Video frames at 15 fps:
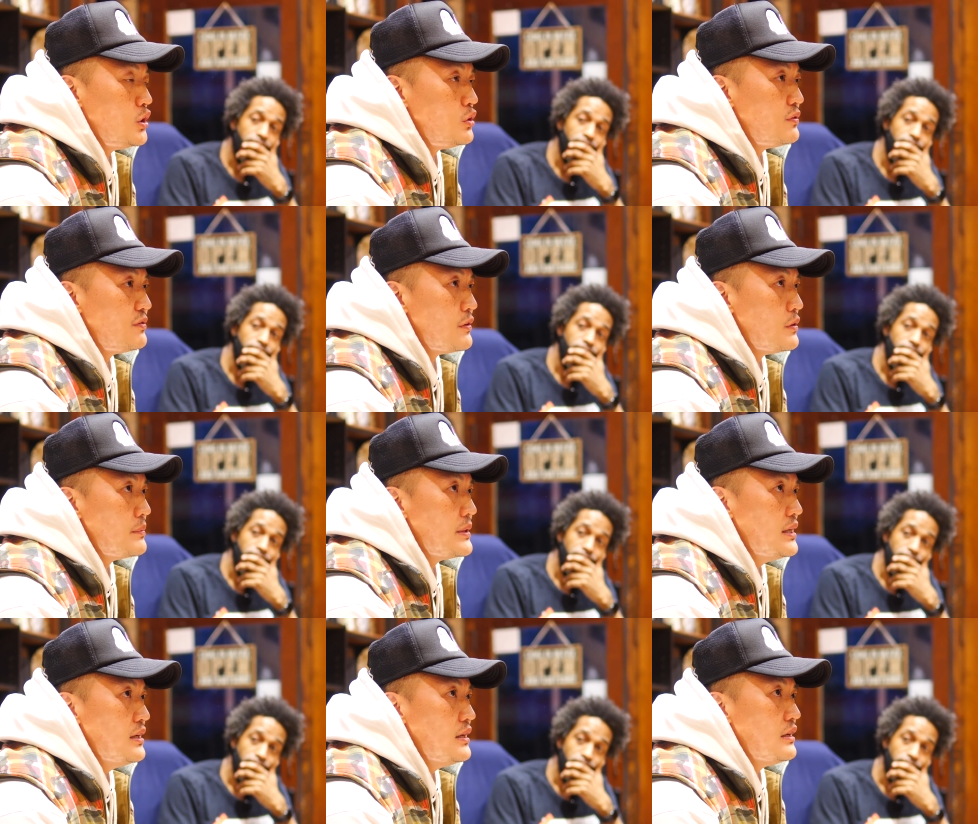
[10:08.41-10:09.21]
Speaker 1: You feel
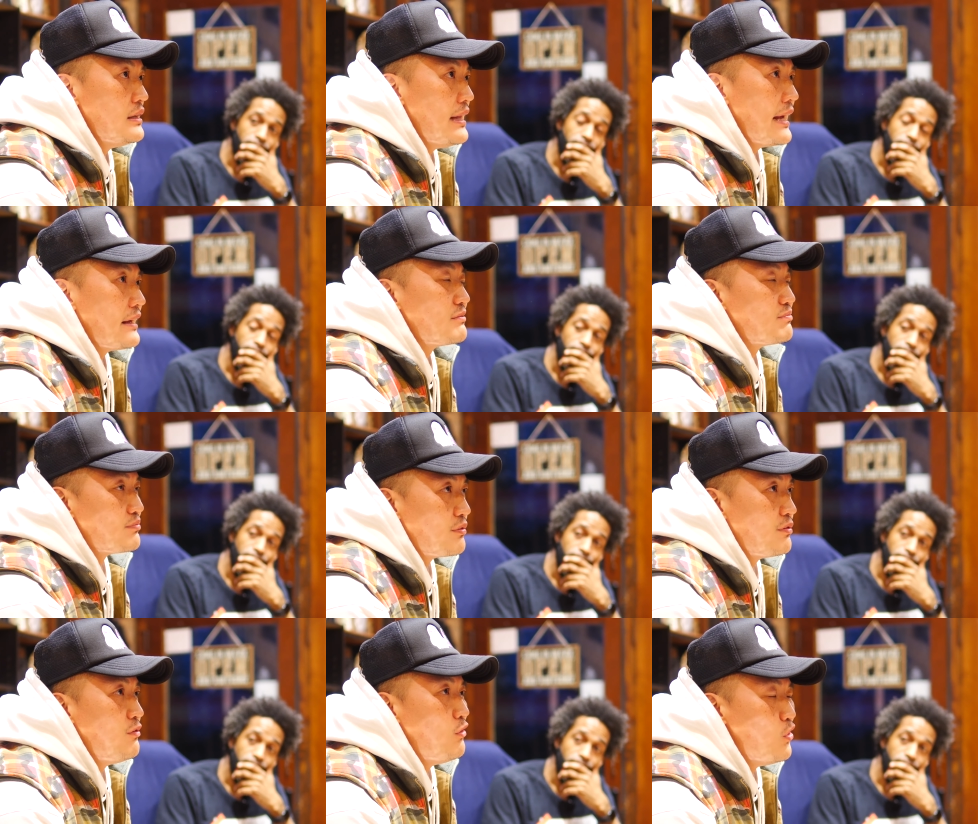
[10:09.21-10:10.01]
me? Like
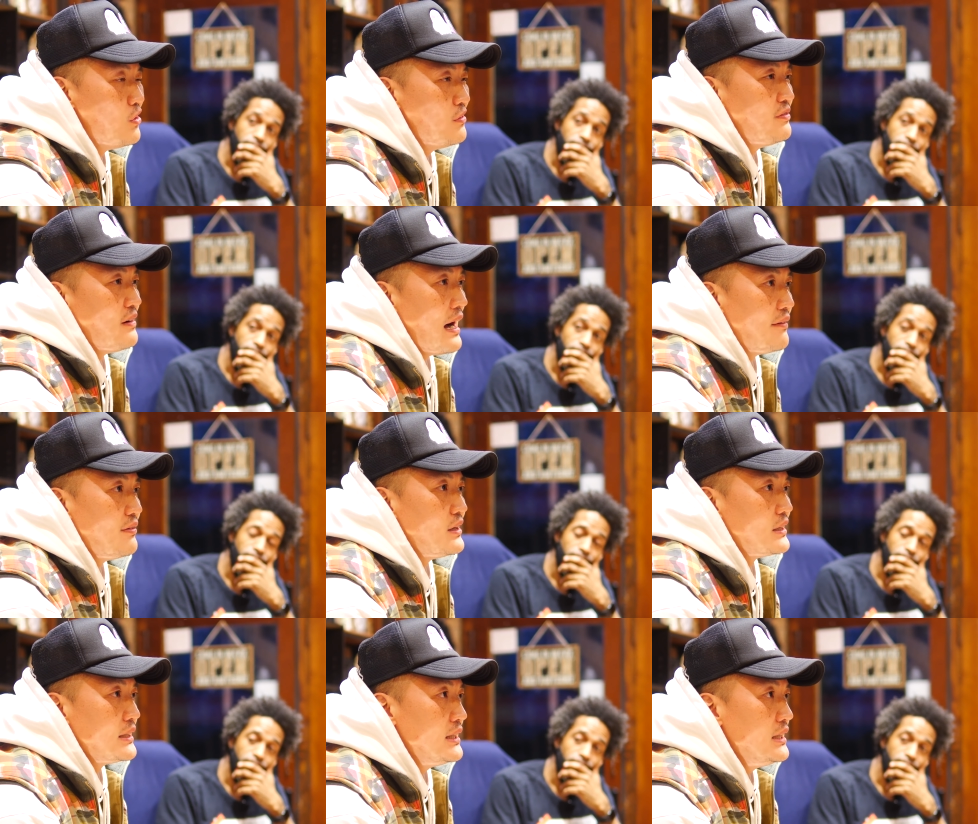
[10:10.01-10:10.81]
four, five
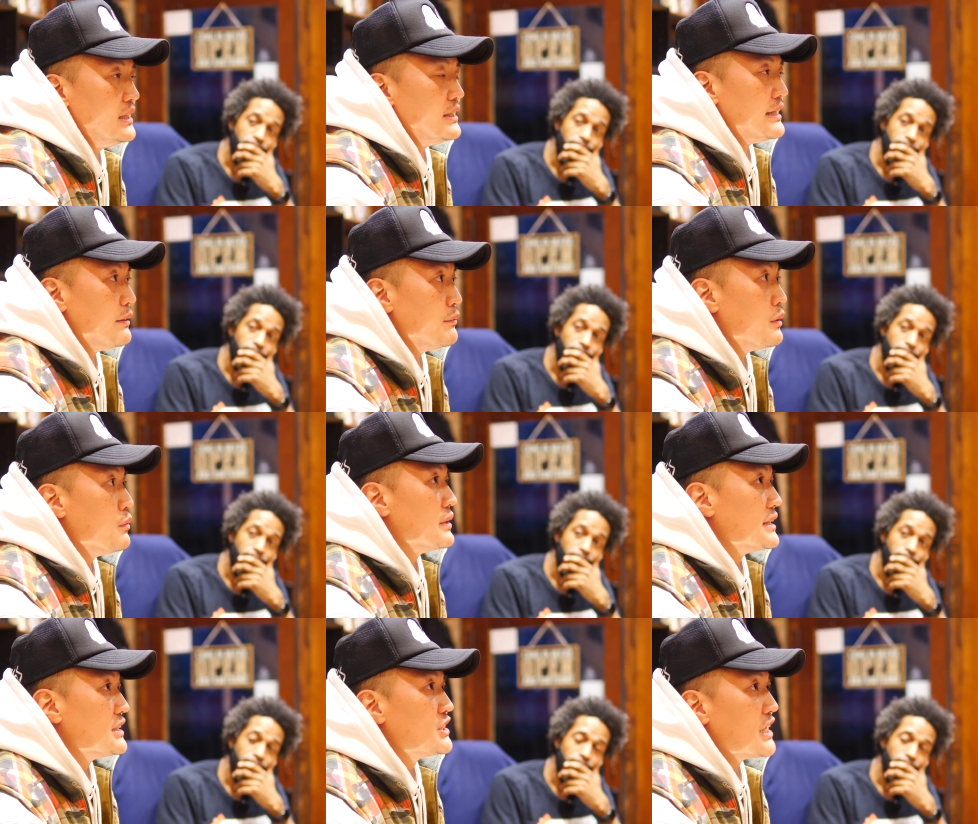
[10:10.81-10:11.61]
hundred. Then we
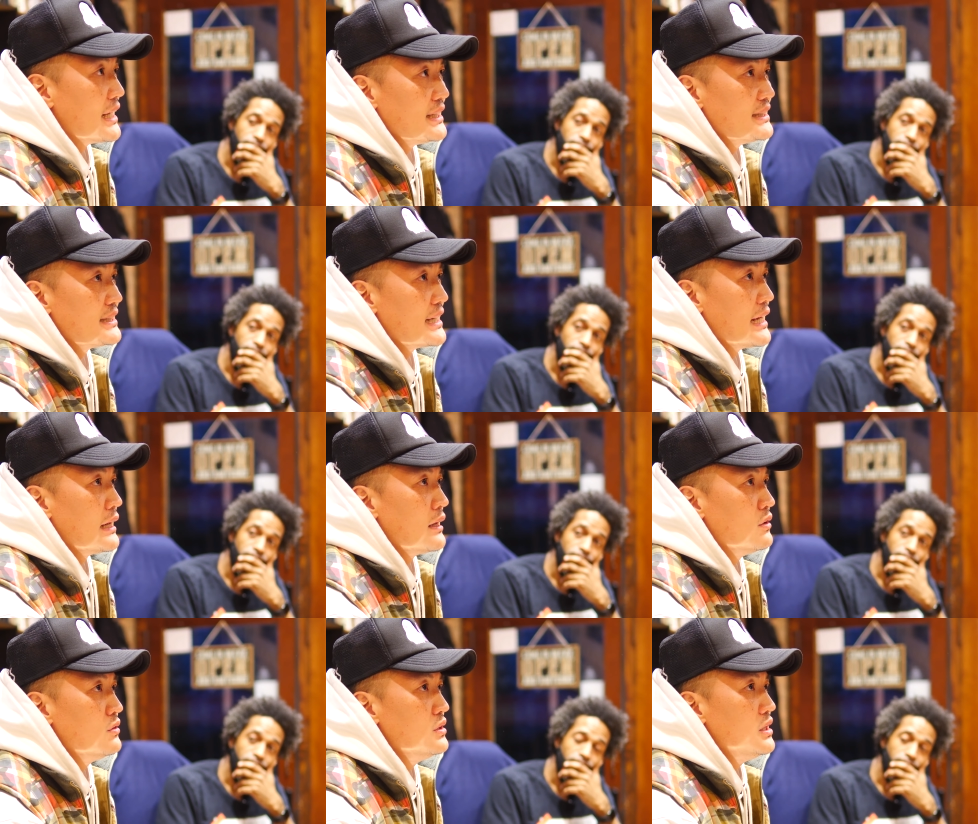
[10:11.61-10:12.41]
went to
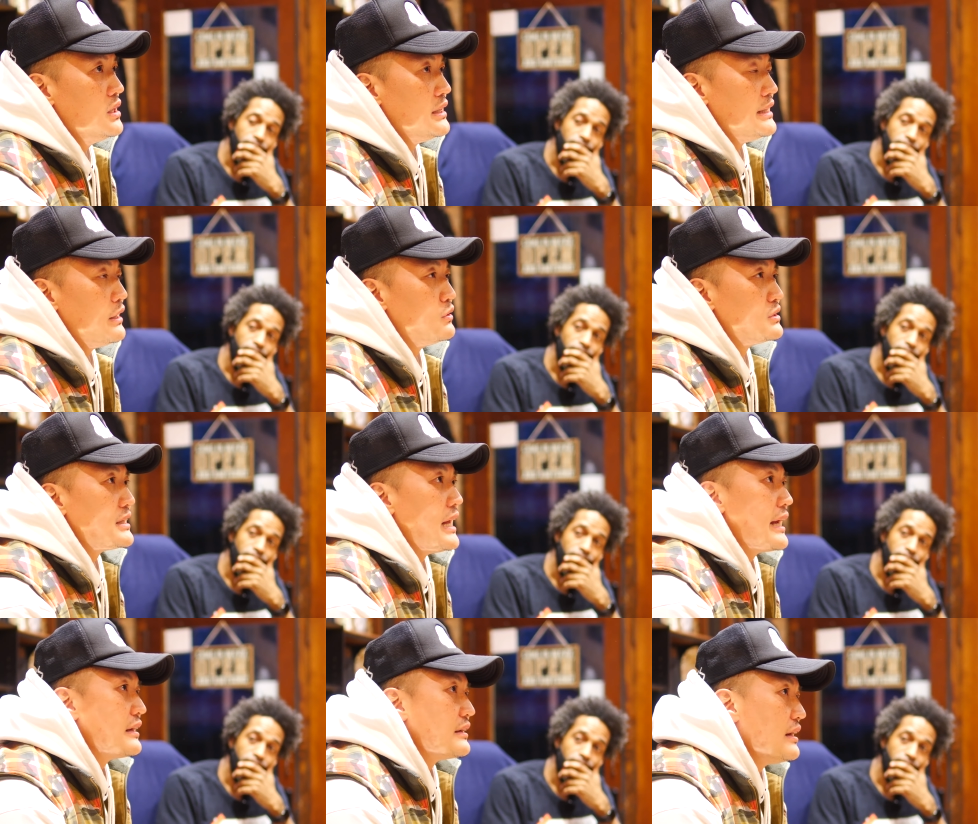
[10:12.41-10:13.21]
Chinatown. There was
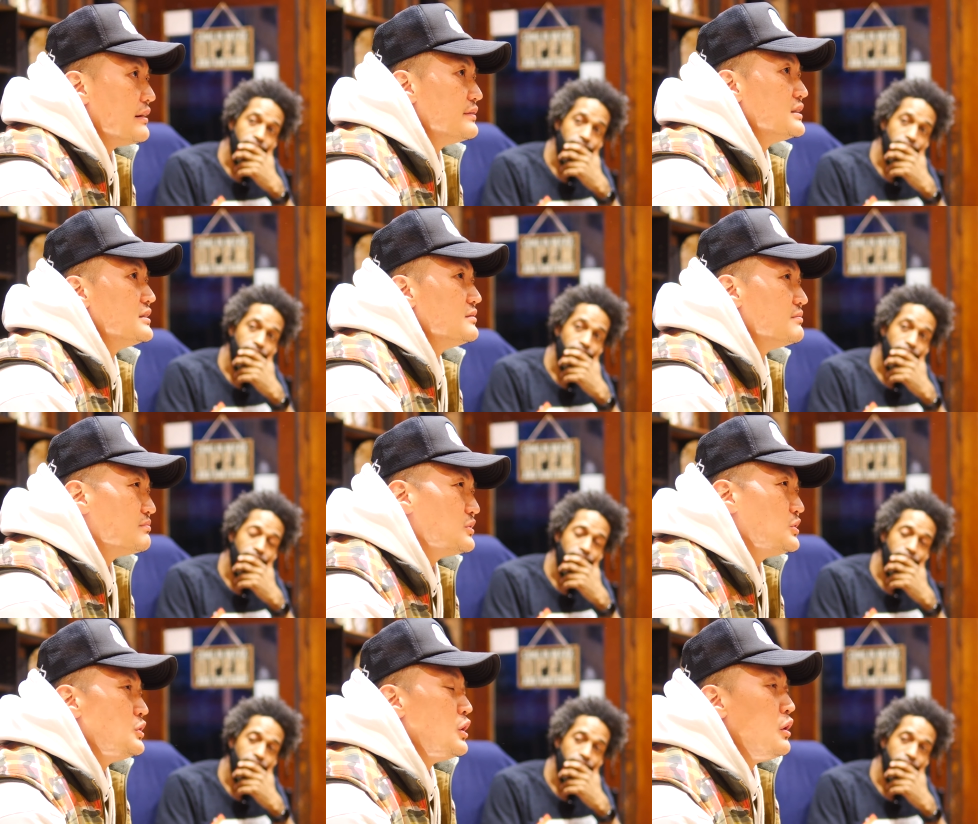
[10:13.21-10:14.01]
like another,
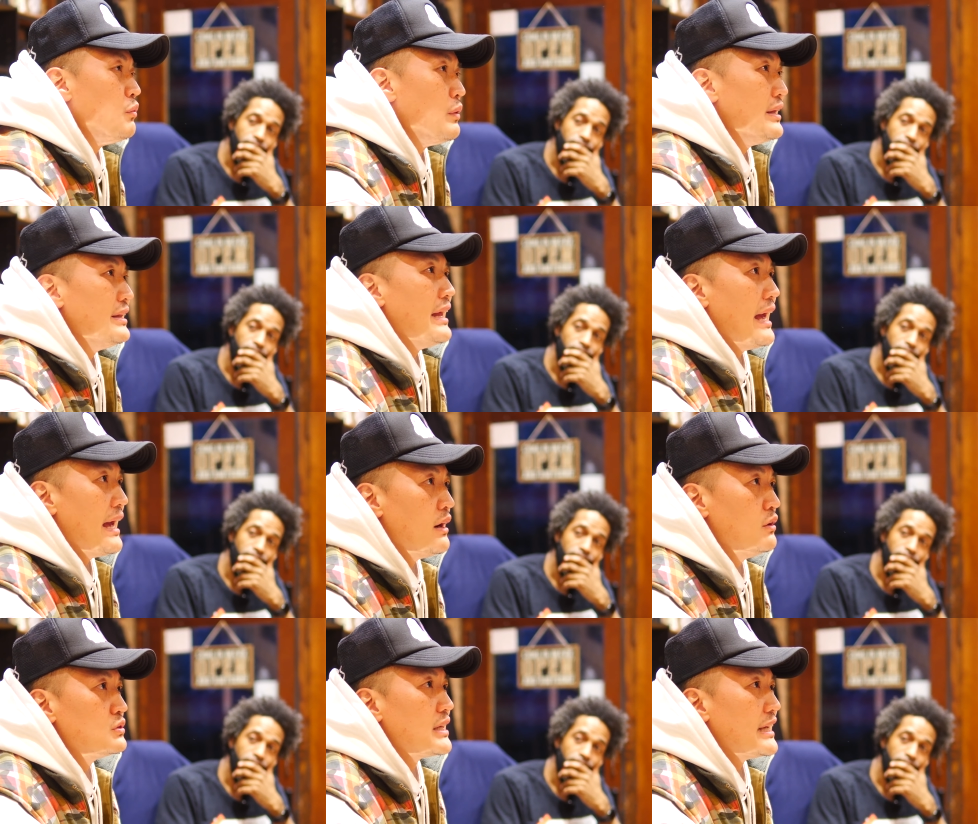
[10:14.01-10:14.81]
you know, it went
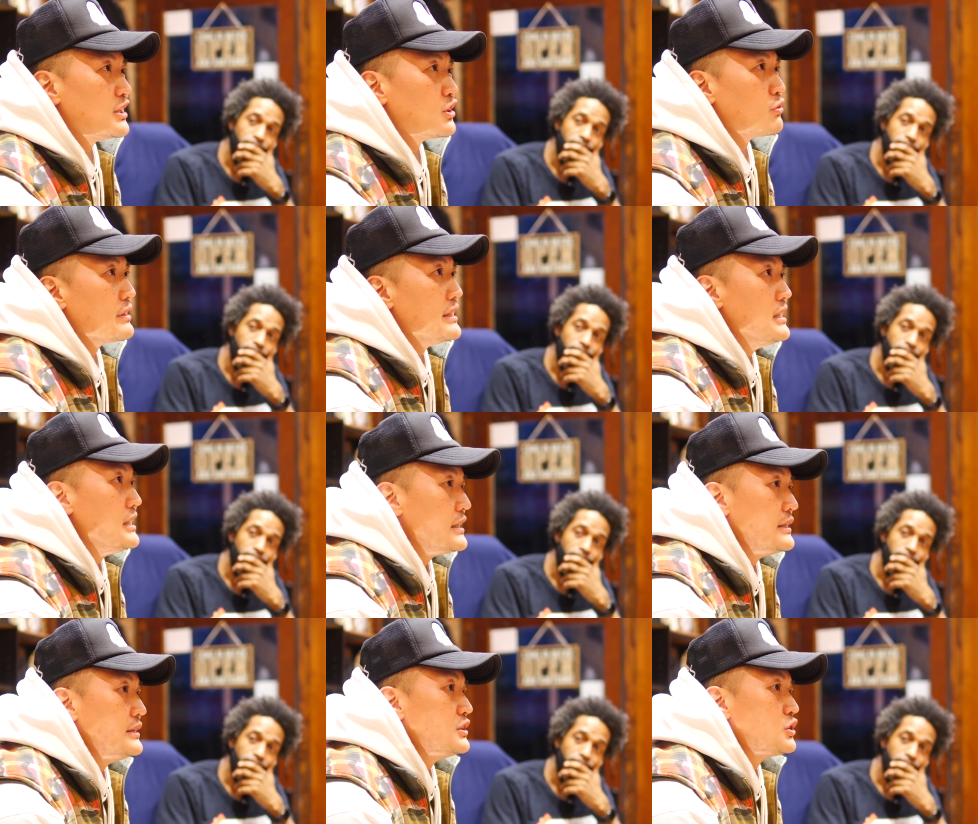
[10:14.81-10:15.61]
down. It was like
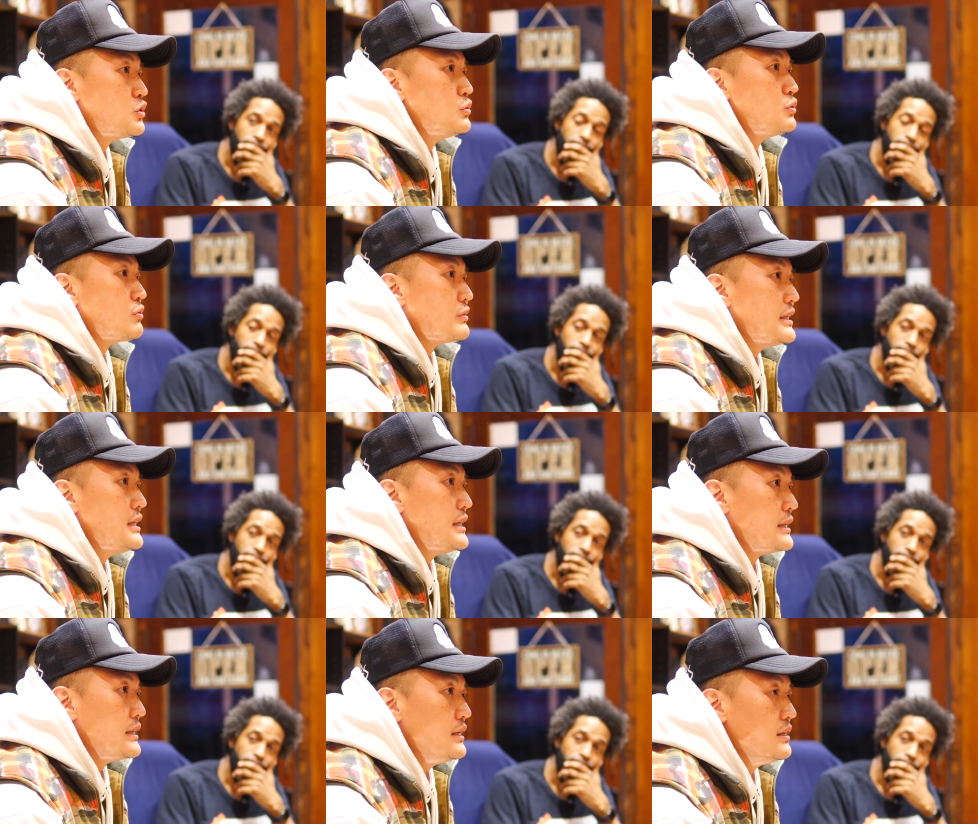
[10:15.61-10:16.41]
300, two,
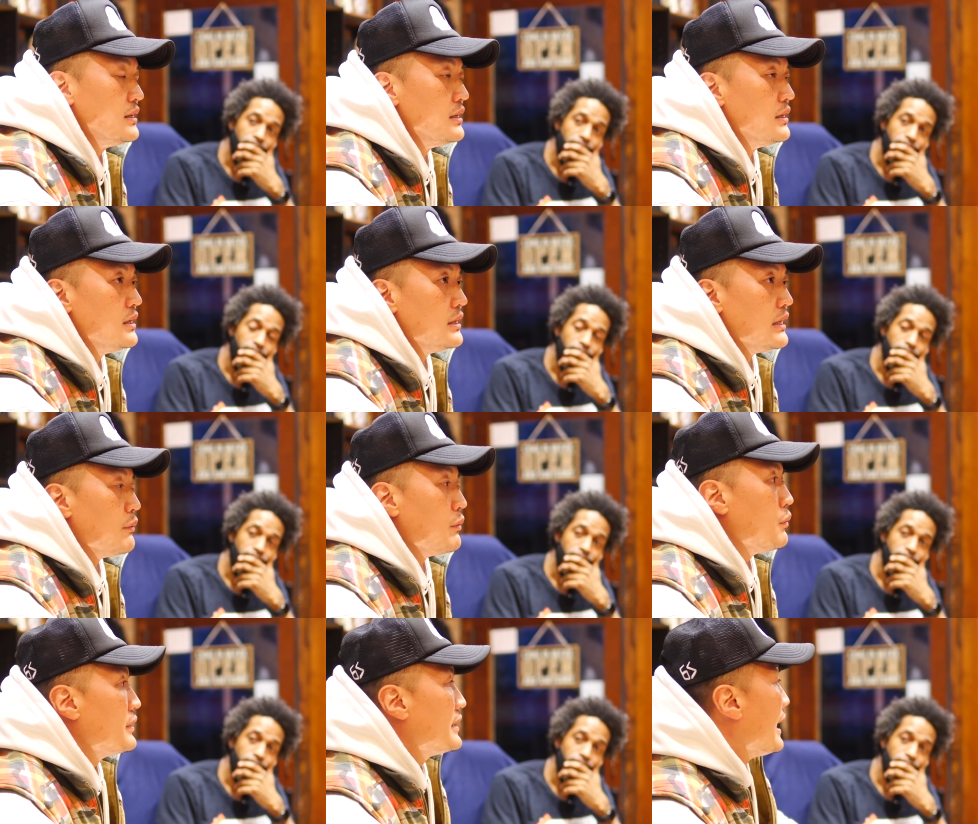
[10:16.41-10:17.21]
300. Mm.
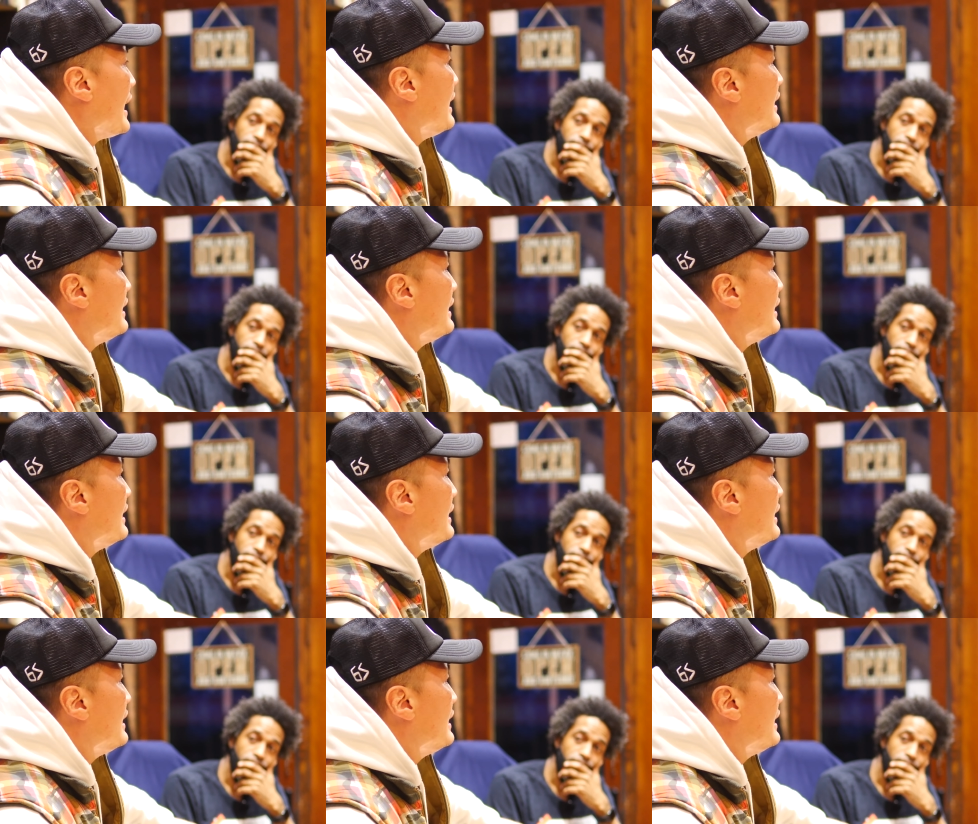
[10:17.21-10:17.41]
Then we went to